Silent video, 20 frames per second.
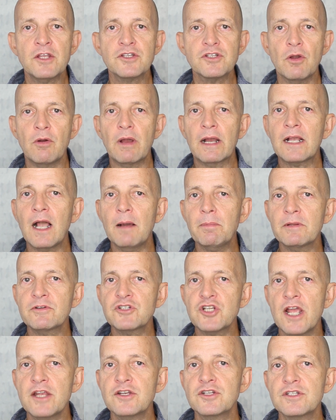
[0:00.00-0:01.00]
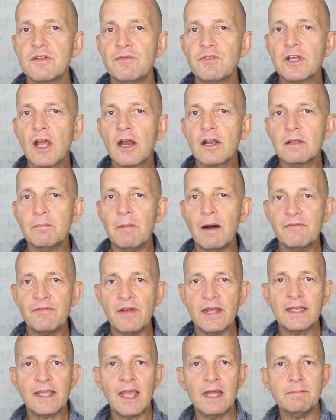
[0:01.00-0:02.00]
So a couple of changes if you go to the
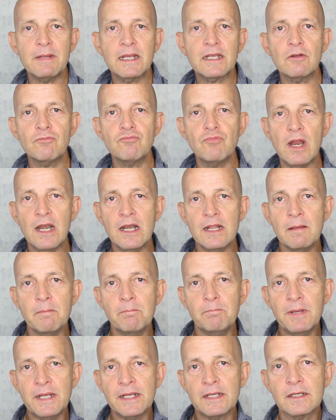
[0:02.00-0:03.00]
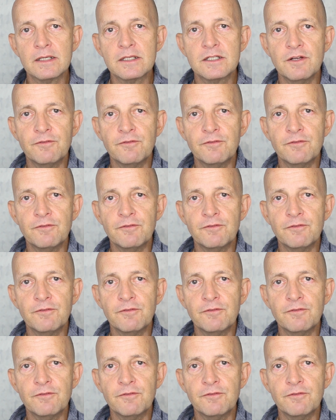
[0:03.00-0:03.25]
buffet can make a really big